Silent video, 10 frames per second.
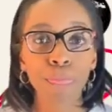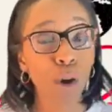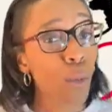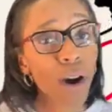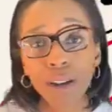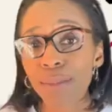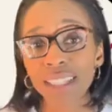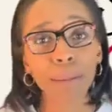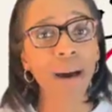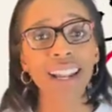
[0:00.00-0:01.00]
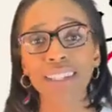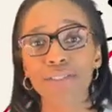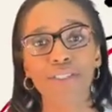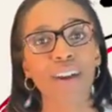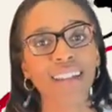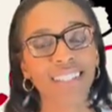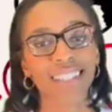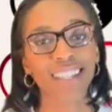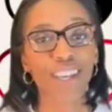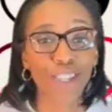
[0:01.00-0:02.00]
welcome to the body of Christ.
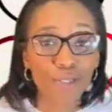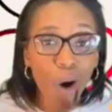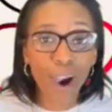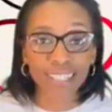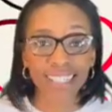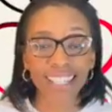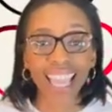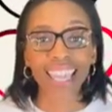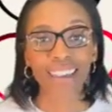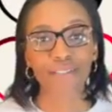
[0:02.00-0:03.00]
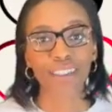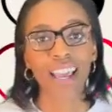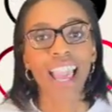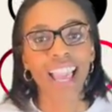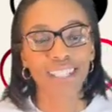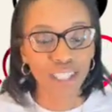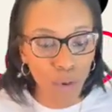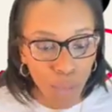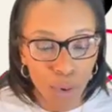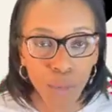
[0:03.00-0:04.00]
You are saved. And so
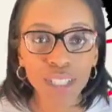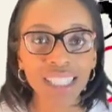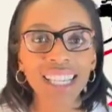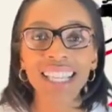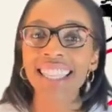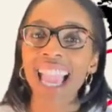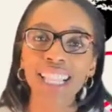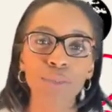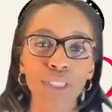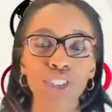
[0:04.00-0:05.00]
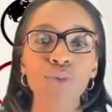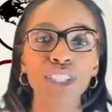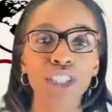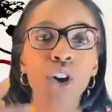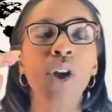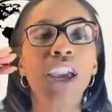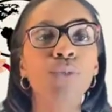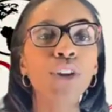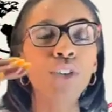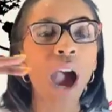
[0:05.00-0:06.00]
we want to connect with you. And so
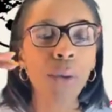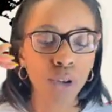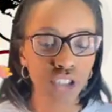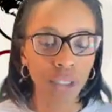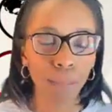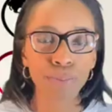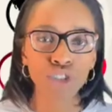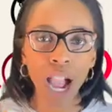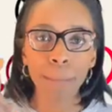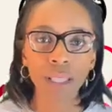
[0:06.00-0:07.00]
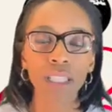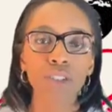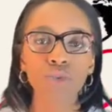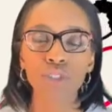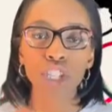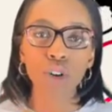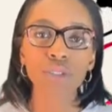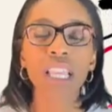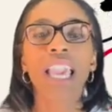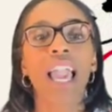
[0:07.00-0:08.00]
I want you to drop a little
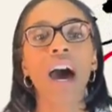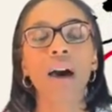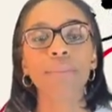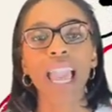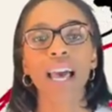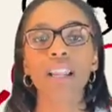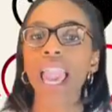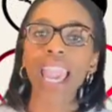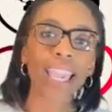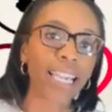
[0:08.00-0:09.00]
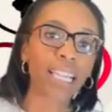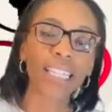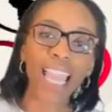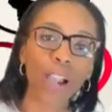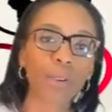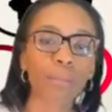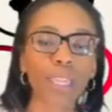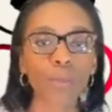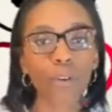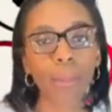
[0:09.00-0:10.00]
note down. Hey, connect with
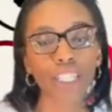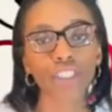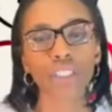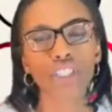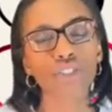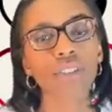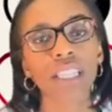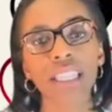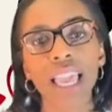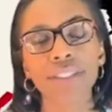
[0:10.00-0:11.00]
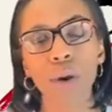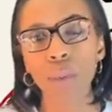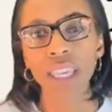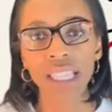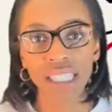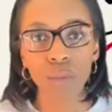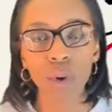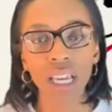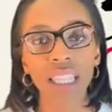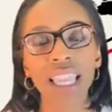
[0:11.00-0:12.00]
me. We'll make sure that you connect, that we get
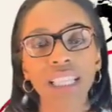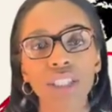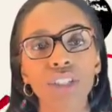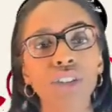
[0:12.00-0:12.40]
someone connected to